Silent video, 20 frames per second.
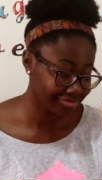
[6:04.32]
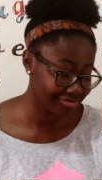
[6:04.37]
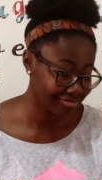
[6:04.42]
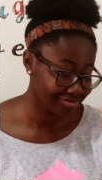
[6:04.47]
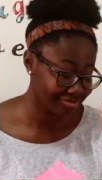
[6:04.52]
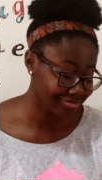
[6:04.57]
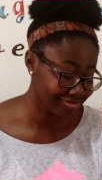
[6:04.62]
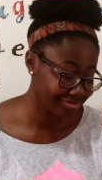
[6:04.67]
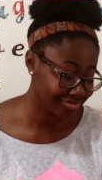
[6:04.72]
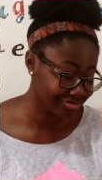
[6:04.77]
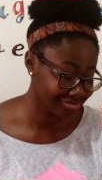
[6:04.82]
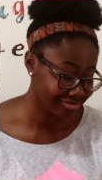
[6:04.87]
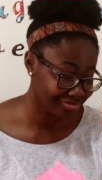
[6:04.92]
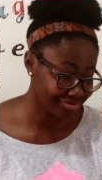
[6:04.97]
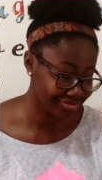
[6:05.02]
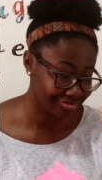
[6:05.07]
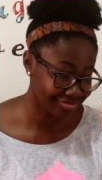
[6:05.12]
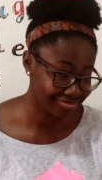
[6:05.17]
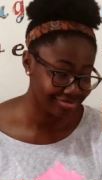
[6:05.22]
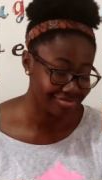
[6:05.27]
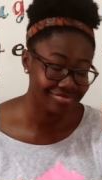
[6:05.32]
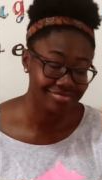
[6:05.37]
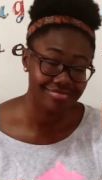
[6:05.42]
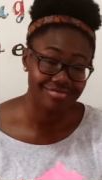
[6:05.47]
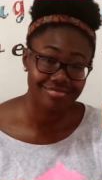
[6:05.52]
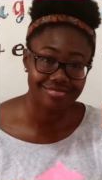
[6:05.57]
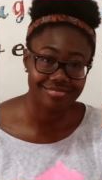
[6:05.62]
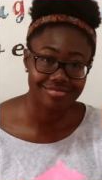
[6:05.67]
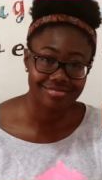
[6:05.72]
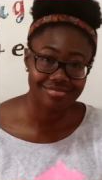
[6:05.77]
all the
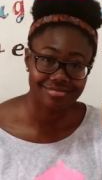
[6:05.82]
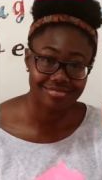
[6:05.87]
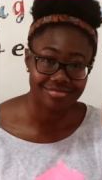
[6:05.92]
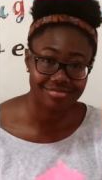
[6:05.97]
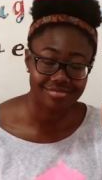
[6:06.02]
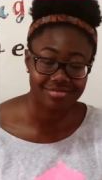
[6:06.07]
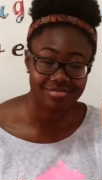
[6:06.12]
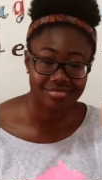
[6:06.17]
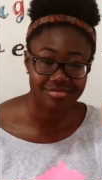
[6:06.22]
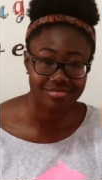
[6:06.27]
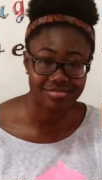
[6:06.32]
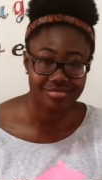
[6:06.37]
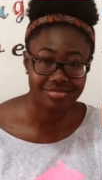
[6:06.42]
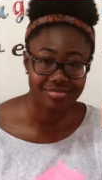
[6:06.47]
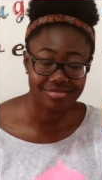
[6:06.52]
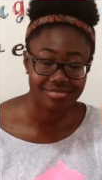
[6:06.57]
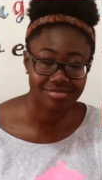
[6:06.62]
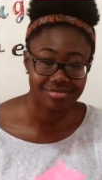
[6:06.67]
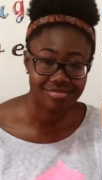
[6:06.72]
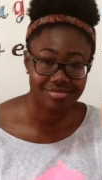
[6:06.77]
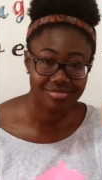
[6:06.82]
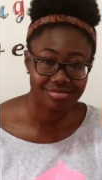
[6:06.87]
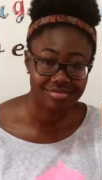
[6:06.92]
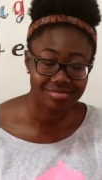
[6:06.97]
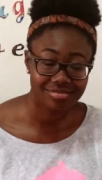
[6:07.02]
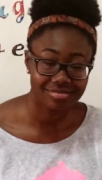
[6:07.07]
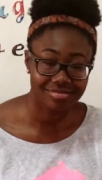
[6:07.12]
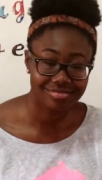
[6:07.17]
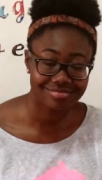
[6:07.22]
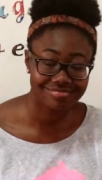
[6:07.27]
stories about Harry
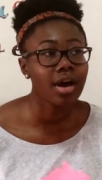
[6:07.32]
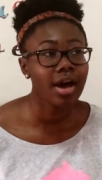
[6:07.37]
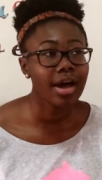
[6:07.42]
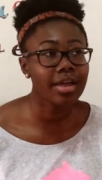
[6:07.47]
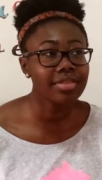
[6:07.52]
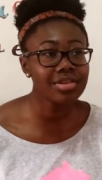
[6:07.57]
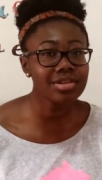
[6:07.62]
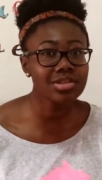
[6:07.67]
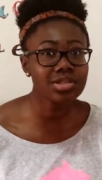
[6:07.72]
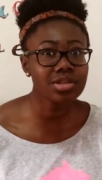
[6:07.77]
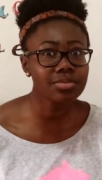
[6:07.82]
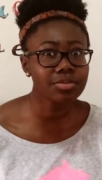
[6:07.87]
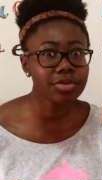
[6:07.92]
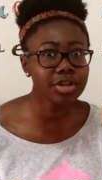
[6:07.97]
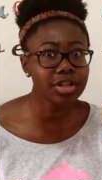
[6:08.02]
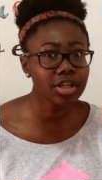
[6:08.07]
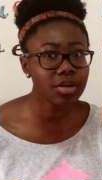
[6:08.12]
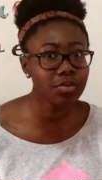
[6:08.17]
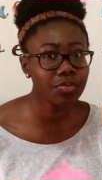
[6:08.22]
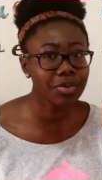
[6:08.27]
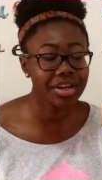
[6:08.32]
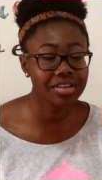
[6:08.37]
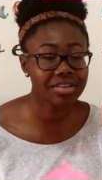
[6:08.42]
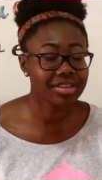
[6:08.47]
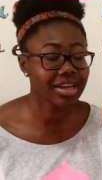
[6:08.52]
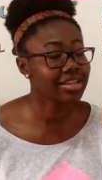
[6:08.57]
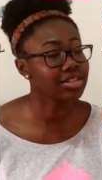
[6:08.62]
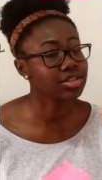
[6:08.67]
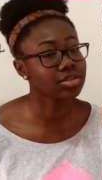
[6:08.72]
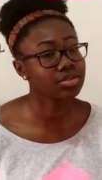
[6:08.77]
Styles. And there's some really weird
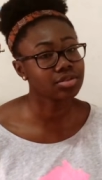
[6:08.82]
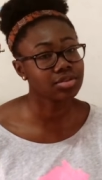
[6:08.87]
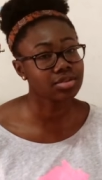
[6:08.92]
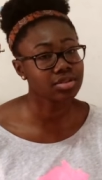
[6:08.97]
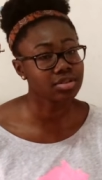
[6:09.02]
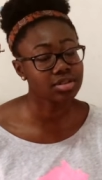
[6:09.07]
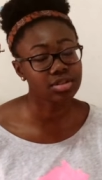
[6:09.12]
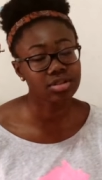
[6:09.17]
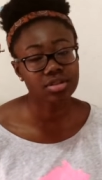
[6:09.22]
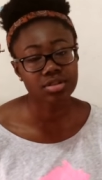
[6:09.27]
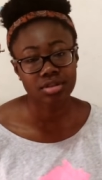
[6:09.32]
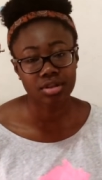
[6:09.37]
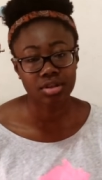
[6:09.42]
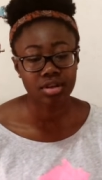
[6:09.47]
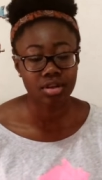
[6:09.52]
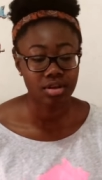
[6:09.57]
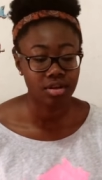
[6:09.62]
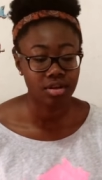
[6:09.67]
Why? titles.